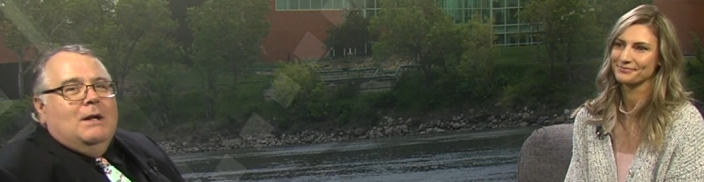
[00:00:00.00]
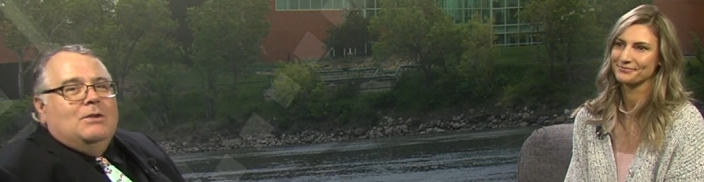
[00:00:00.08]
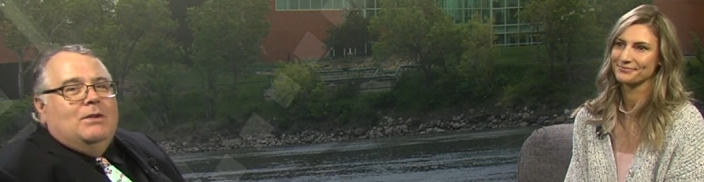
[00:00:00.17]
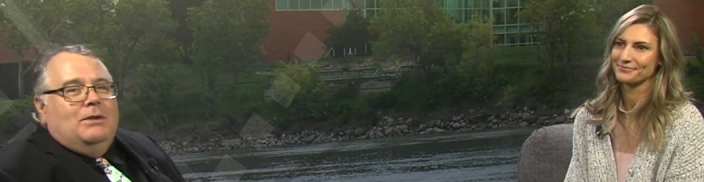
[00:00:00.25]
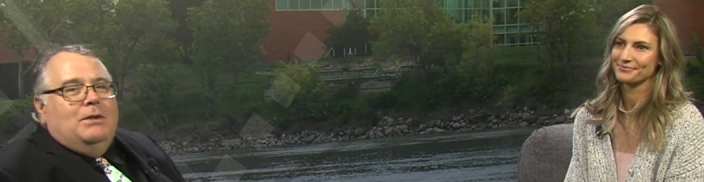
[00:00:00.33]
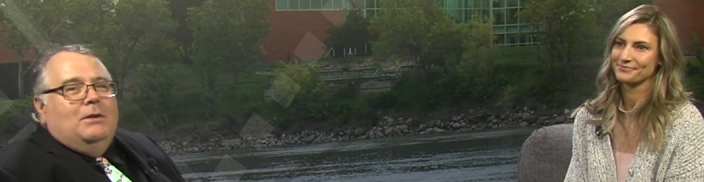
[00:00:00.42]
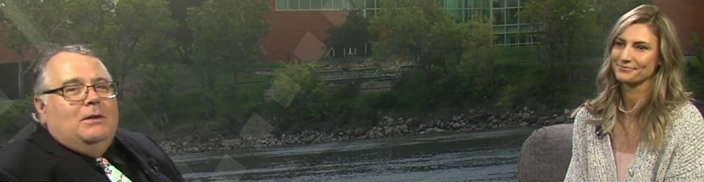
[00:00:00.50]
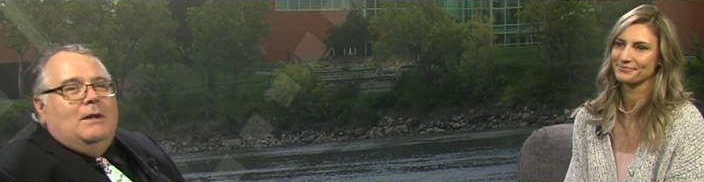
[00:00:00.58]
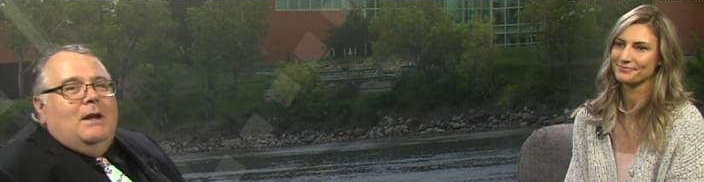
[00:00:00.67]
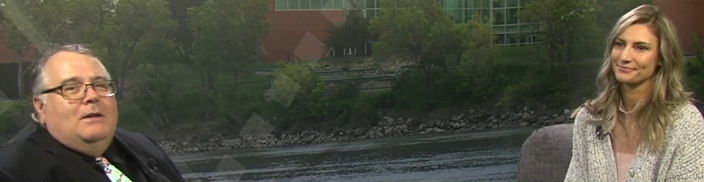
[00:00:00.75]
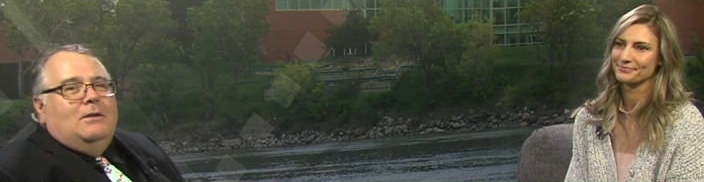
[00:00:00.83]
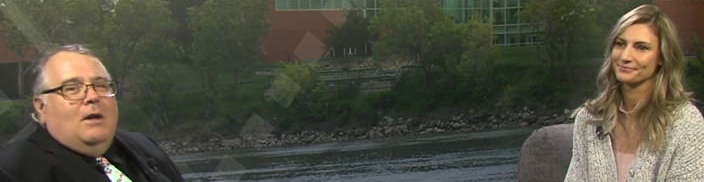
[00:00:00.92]
Speaker 1: She's here
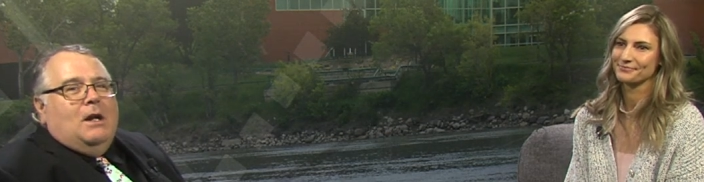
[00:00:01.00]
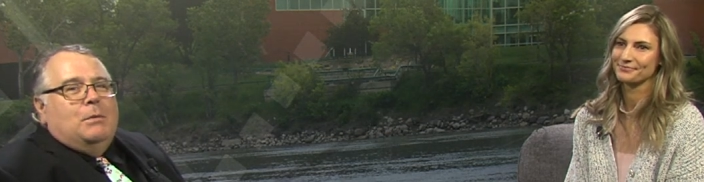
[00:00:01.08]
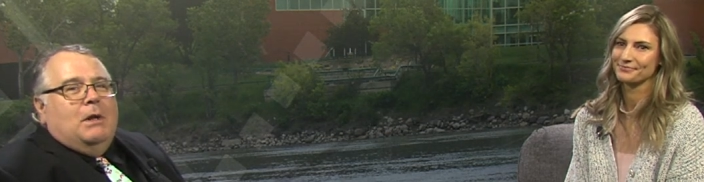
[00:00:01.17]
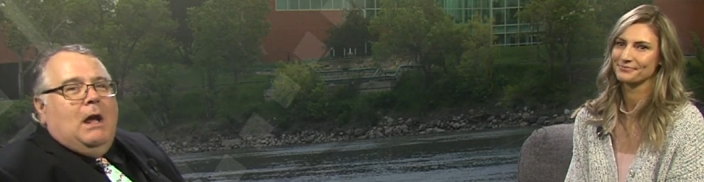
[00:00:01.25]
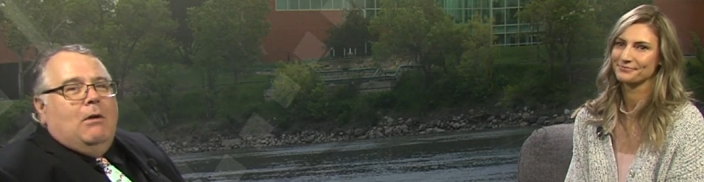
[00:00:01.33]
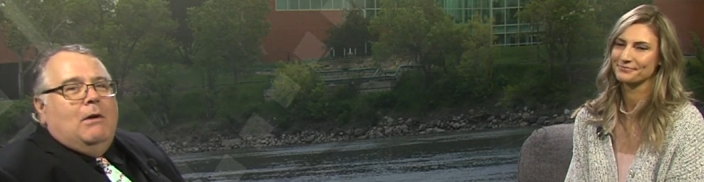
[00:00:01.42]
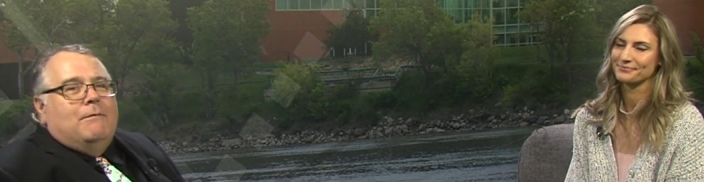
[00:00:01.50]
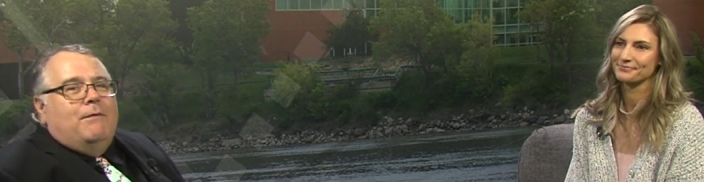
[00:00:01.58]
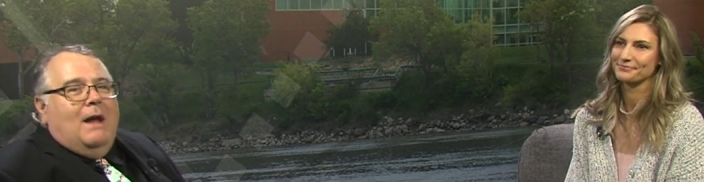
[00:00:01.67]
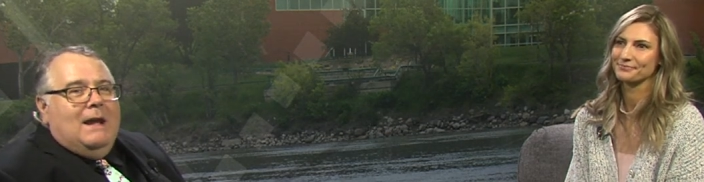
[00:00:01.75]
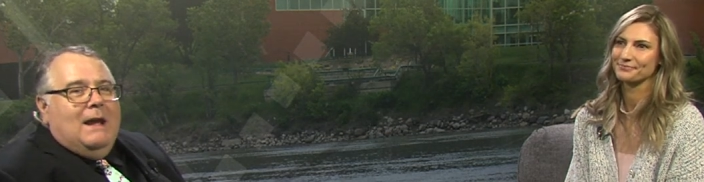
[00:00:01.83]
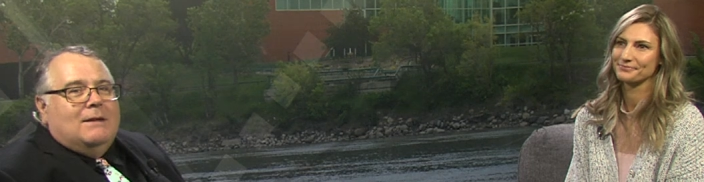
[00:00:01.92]
today to talk about how our
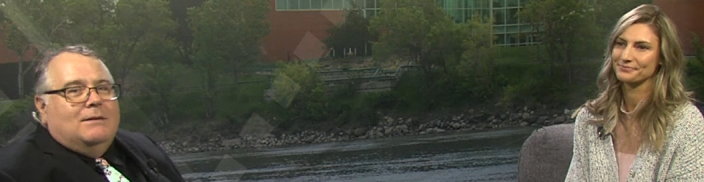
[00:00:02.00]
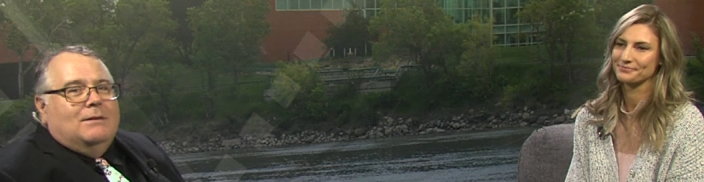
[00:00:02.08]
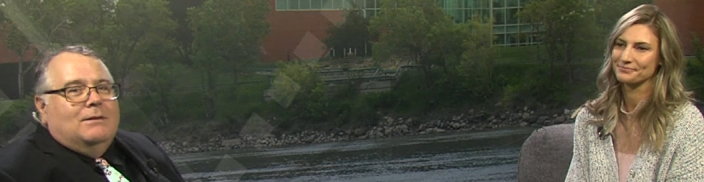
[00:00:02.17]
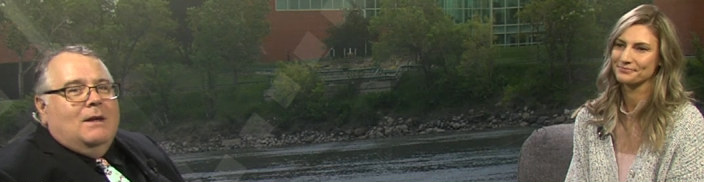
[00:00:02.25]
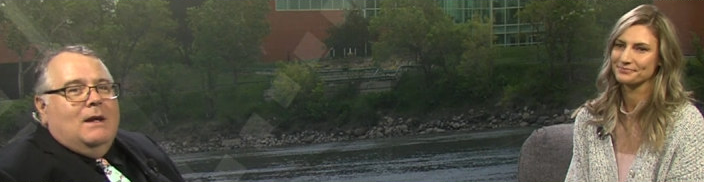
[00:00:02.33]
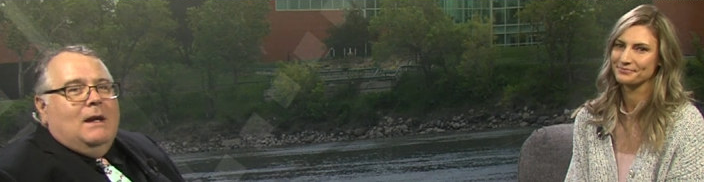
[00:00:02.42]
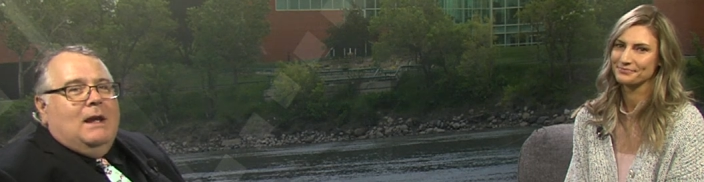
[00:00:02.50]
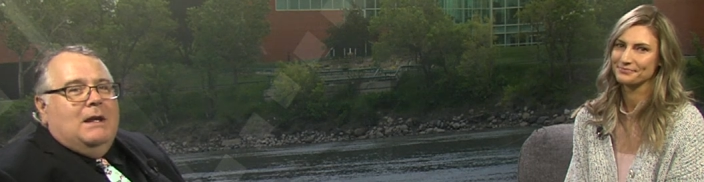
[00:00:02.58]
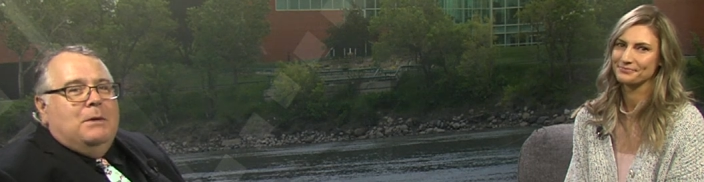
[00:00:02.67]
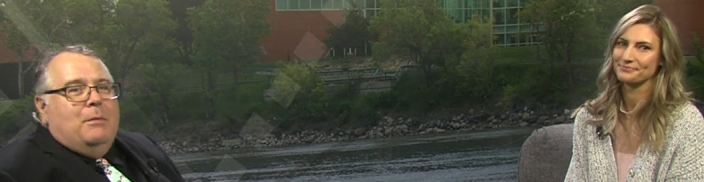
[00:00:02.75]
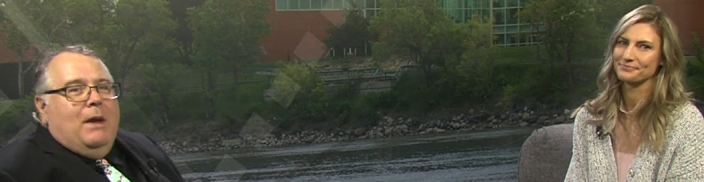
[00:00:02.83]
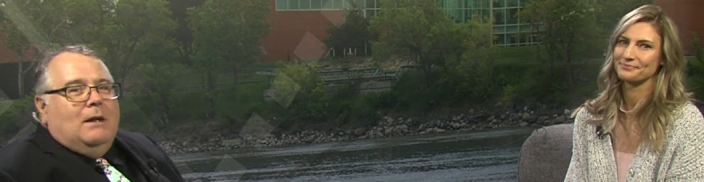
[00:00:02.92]
finances can
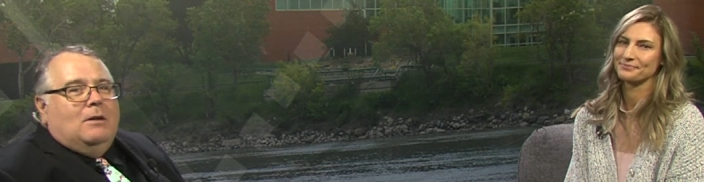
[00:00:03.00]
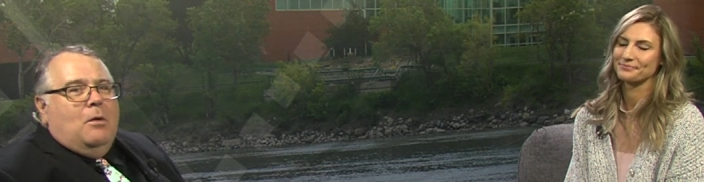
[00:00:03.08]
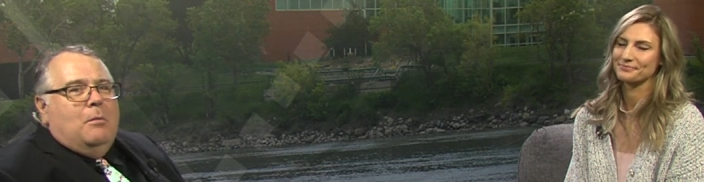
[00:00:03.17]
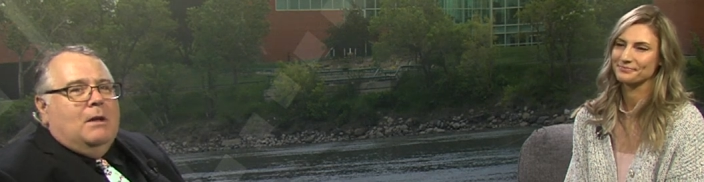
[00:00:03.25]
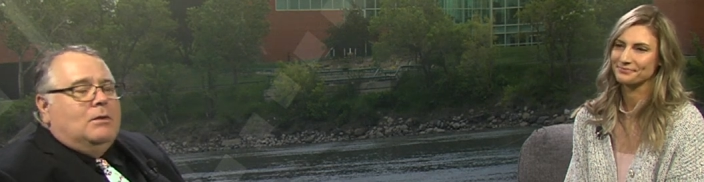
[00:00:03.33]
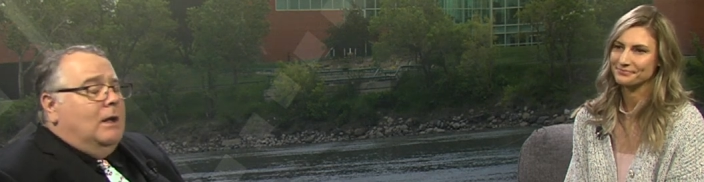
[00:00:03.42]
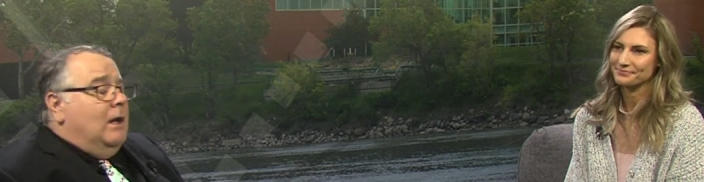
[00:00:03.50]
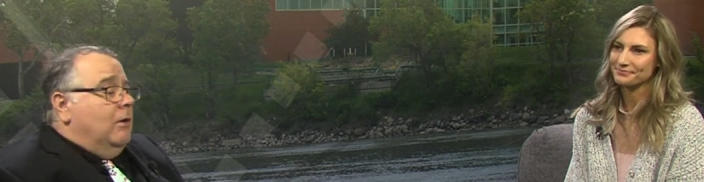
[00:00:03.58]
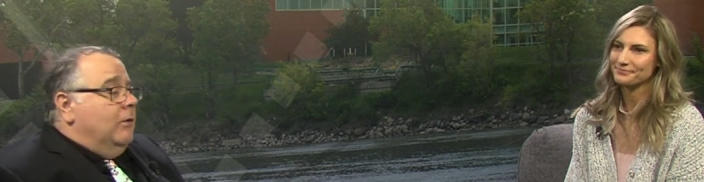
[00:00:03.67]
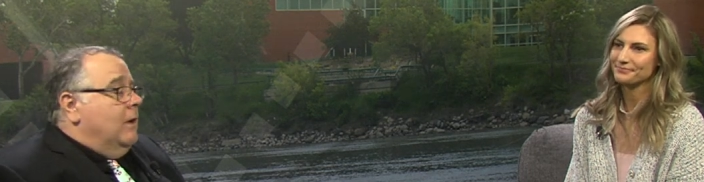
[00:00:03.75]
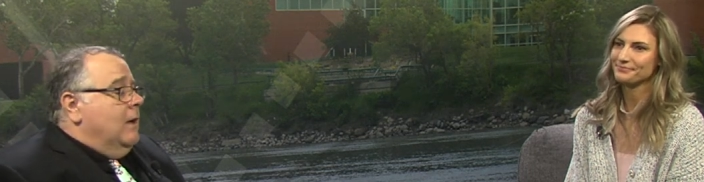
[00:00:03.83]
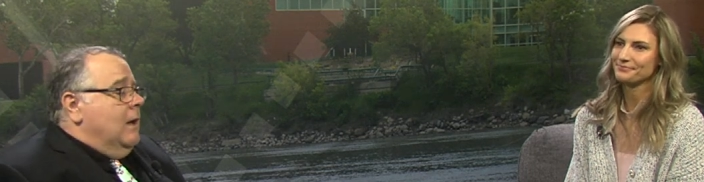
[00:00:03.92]
impact our mental health.